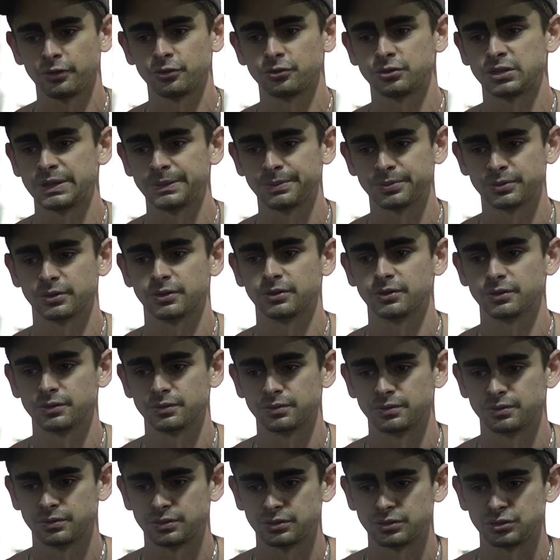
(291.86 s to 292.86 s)
typical
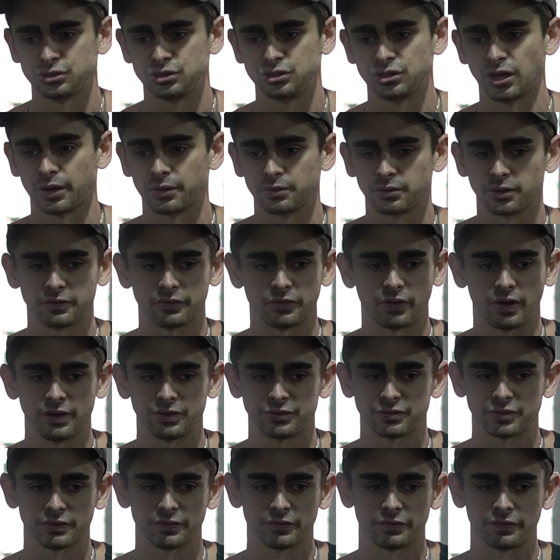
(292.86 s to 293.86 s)
general
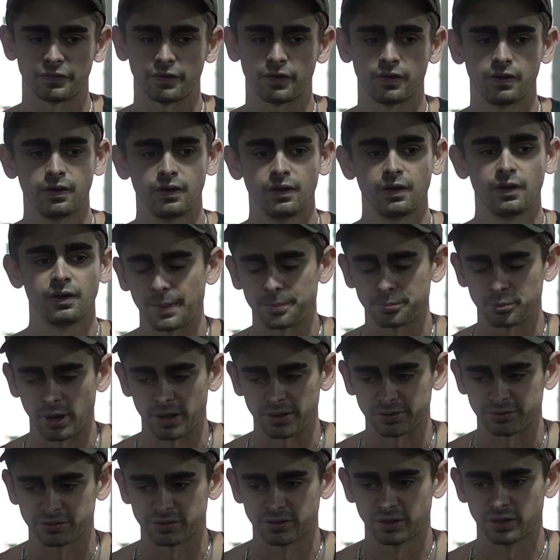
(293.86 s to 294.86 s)
advice of flat
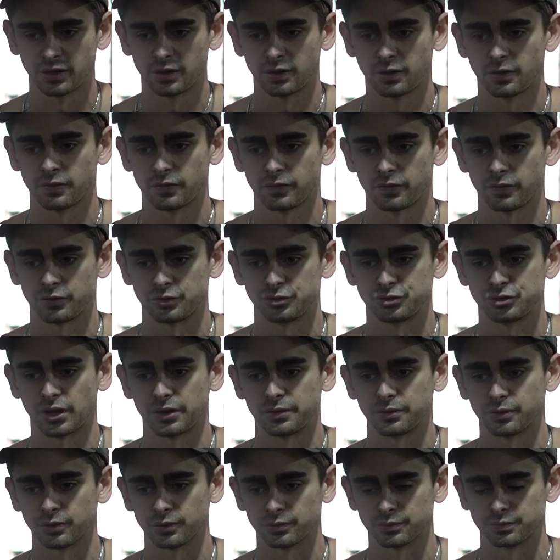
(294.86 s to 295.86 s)
press for
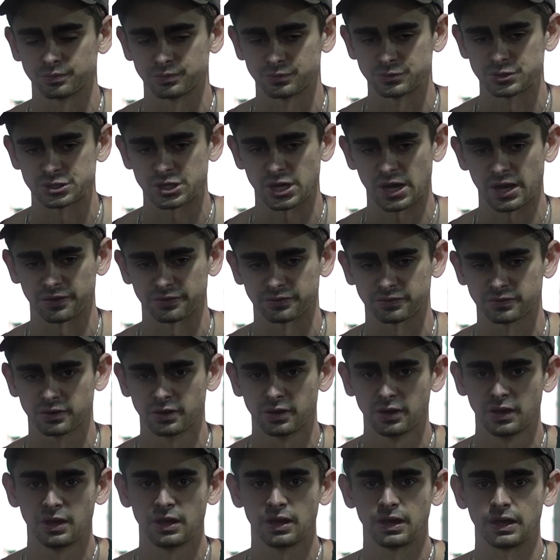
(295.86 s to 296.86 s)
general chest,
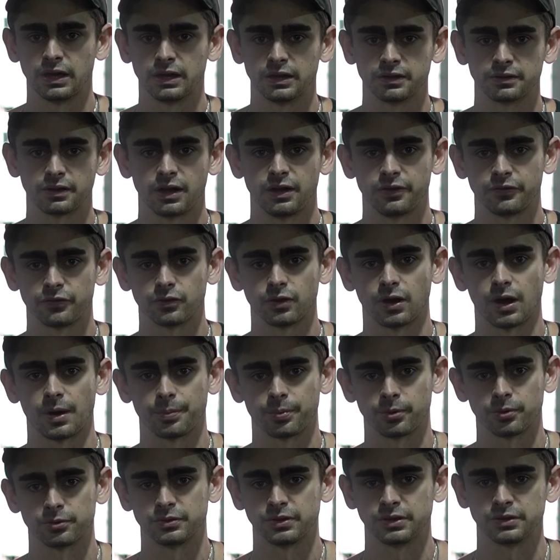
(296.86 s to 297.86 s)
incline for
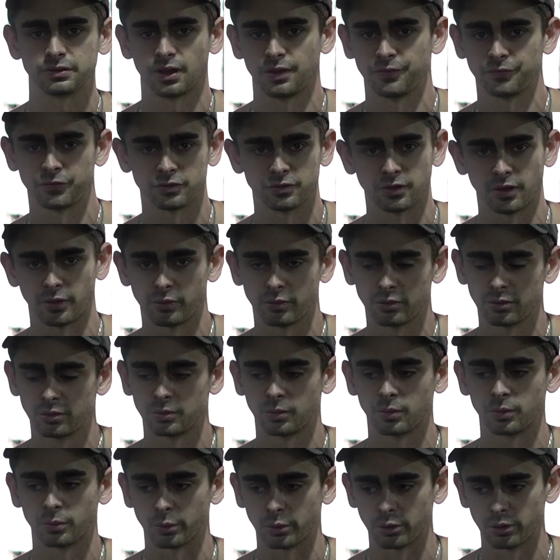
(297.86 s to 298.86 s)
upper, decline for lower
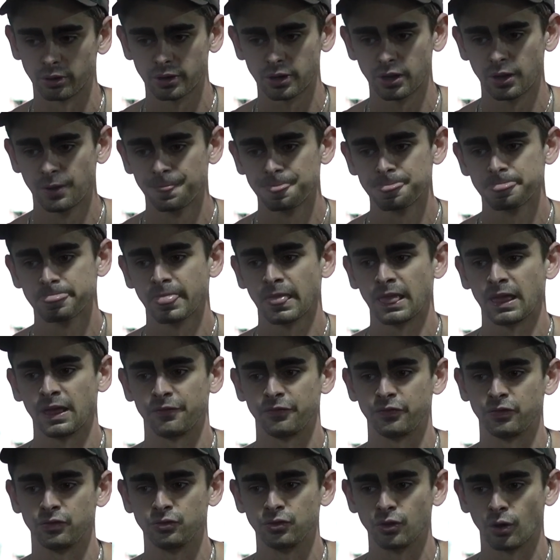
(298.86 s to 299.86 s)
will work.
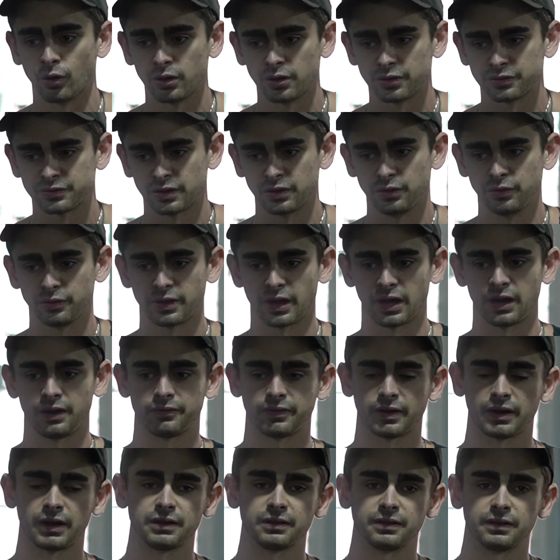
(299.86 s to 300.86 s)
If you notice that you kind of
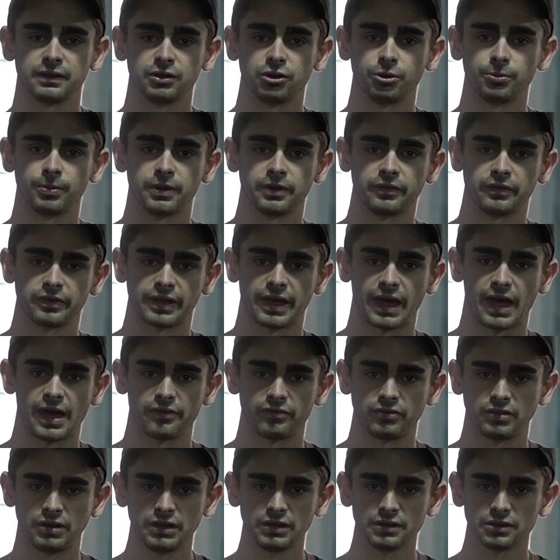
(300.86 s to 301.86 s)
got a little bit of a
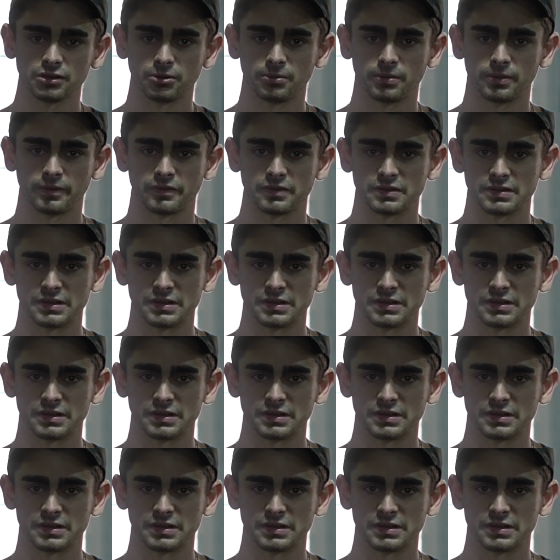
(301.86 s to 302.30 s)
cavity, a little bit of a